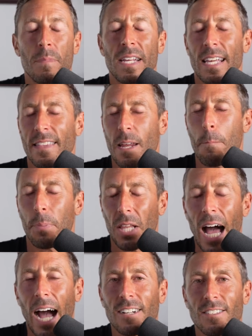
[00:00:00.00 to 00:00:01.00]
meaning that it
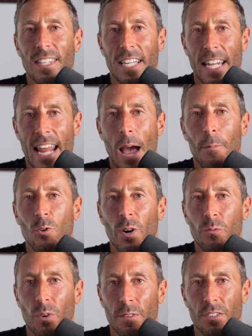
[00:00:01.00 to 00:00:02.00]
blocks the
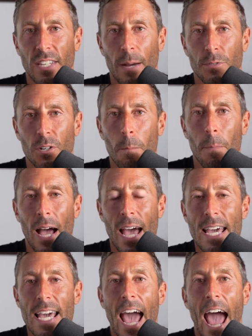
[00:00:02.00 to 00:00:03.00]
cannabinoid one receptor
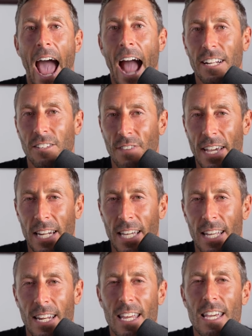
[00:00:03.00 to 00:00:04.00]
by
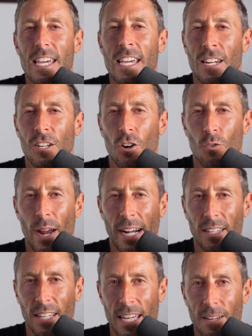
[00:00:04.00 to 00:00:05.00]
activating it
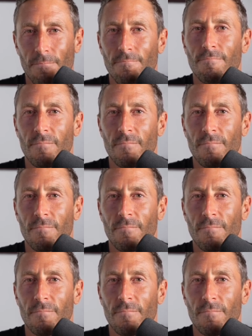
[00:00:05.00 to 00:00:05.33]
incorrectly.